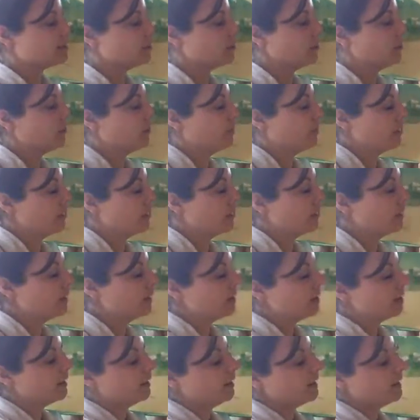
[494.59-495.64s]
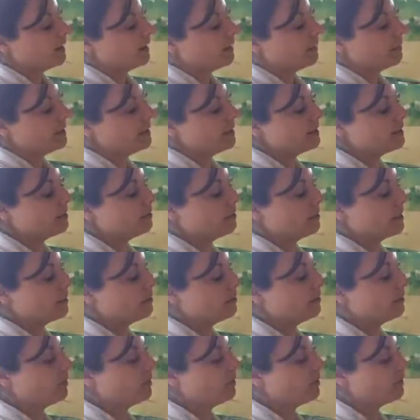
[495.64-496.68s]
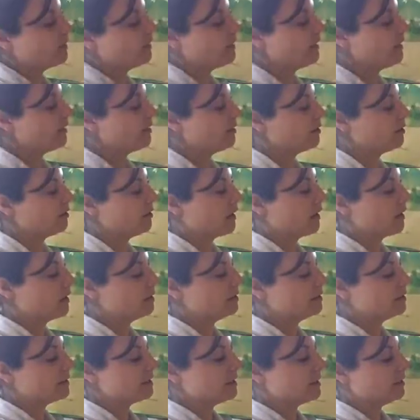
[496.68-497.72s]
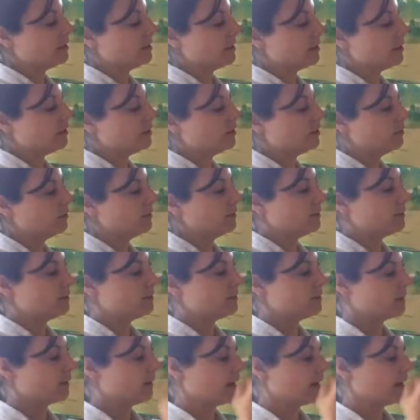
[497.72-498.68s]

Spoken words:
so big. And when his big paws hit the ground, they make noise,